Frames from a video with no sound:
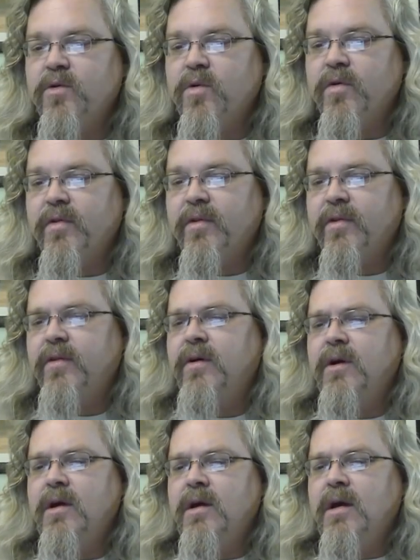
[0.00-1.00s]
North
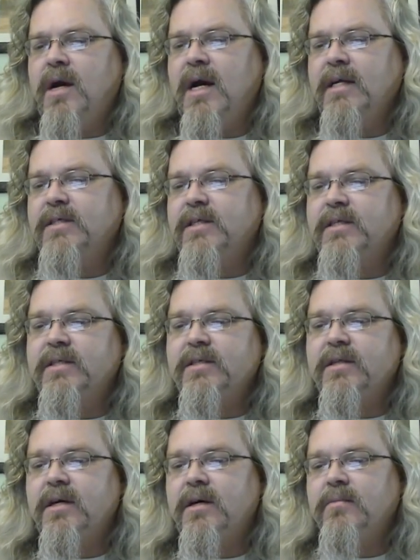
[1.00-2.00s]
Iceland,
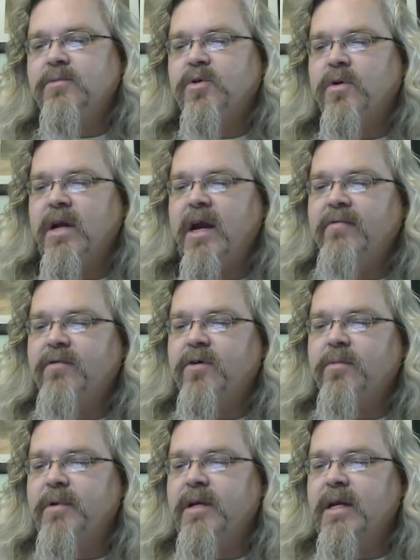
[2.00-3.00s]
um, shortly
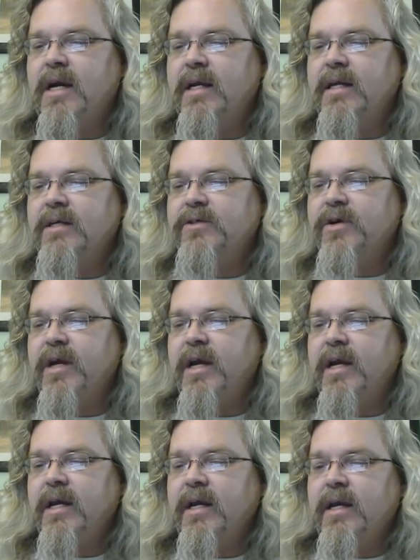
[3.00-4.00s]
after midnight
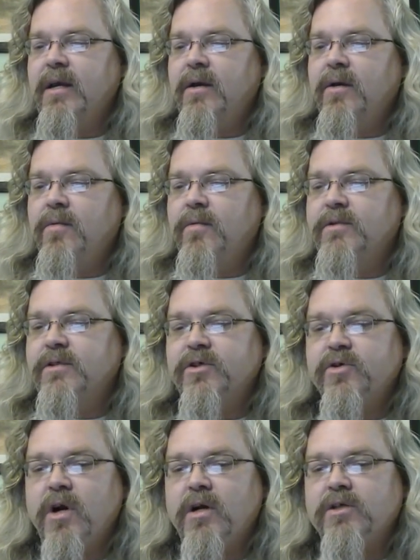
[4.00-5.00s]
yesterday with the
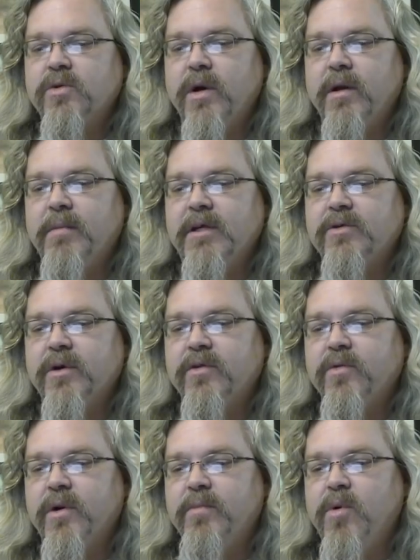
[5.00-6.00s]
strongest quake measuring
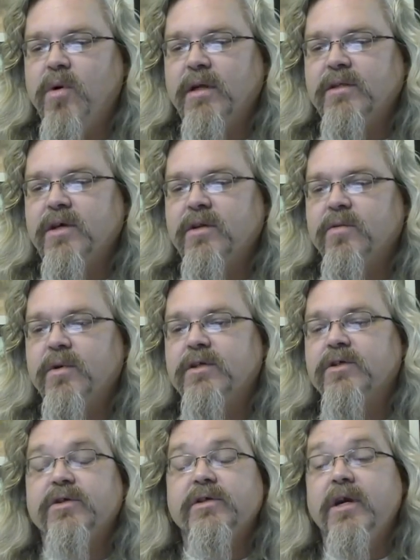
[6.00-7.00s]
3 points on the
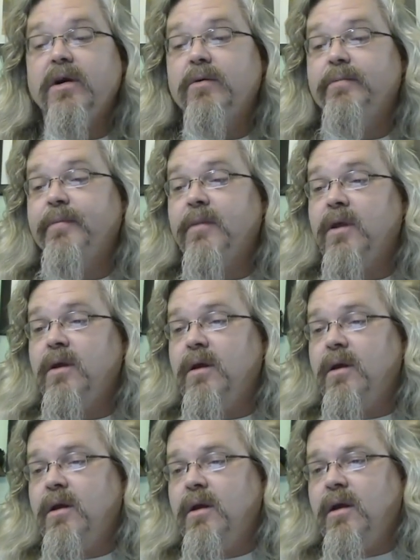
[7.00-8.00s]
Richter scale.
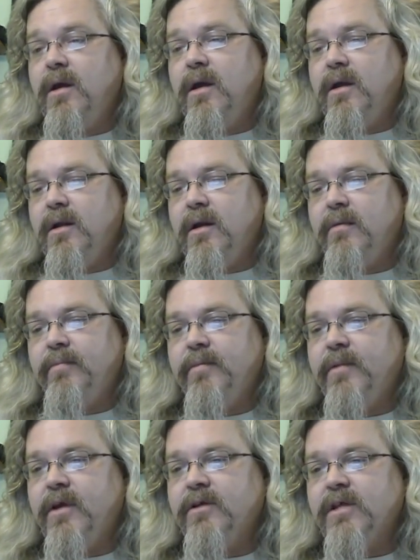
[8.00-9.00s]
And um,
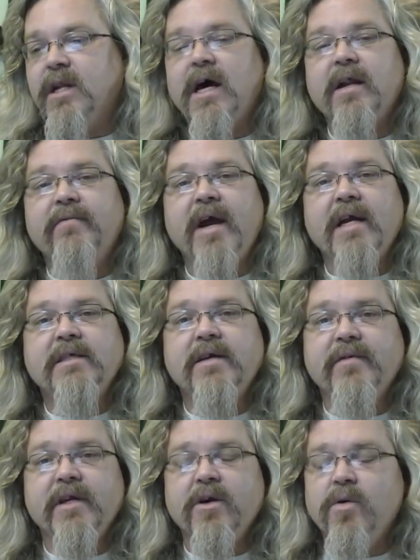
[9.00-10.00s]
there's a lot of
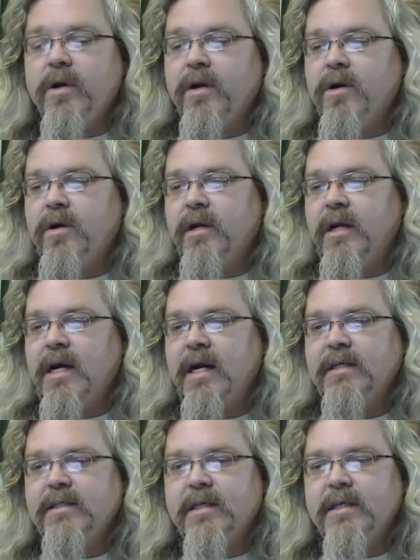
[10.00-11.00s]
activity going on in
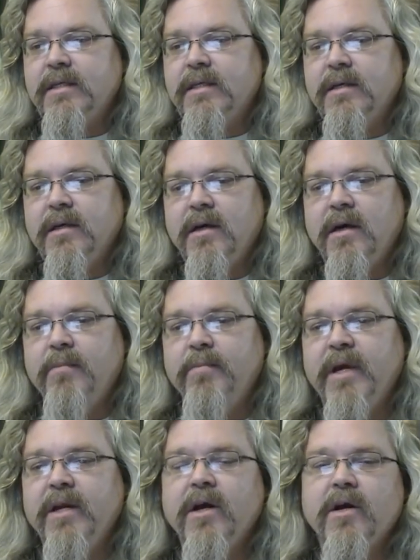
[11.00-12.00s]
Iceland, um,
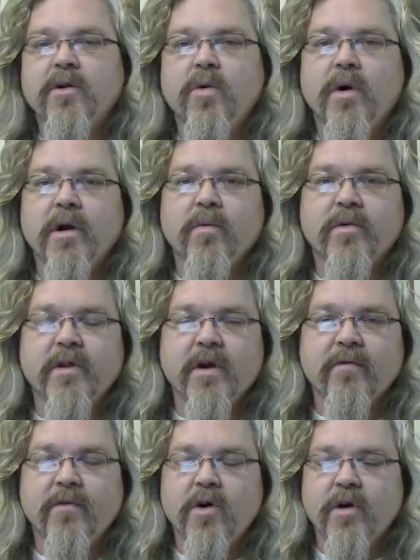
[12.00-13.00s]
been ongoing with
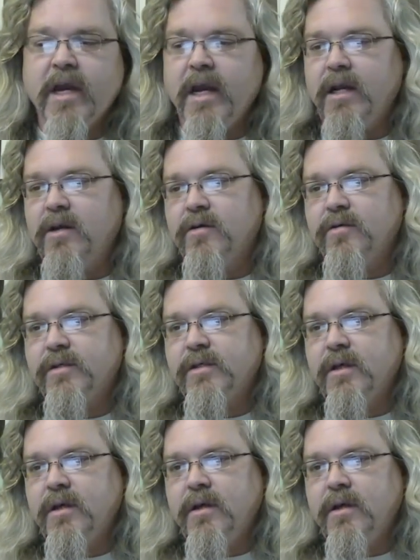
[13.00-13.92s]
their volcanoes.